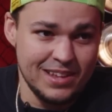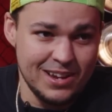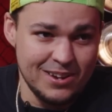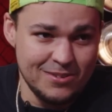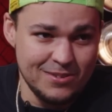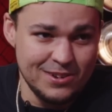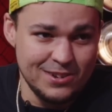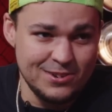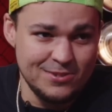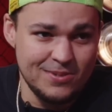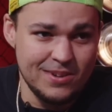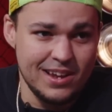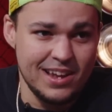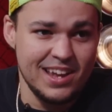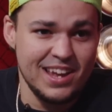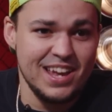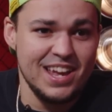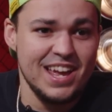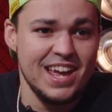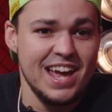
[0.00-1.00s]
Naoya Inoue.
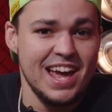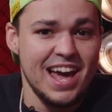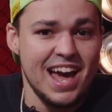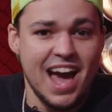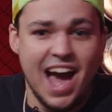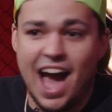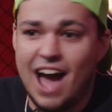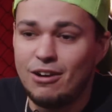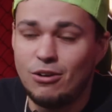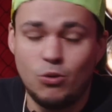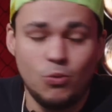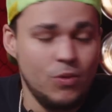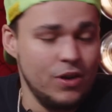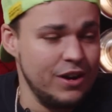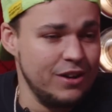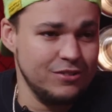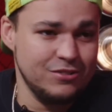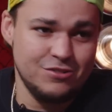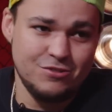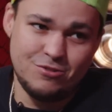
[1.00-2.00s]
I don't know
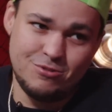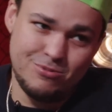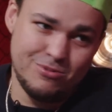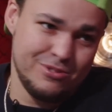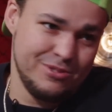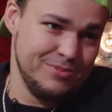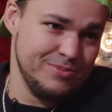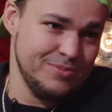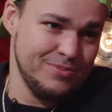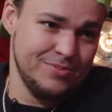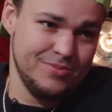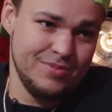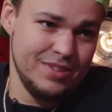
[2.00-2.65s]
what else you do with him.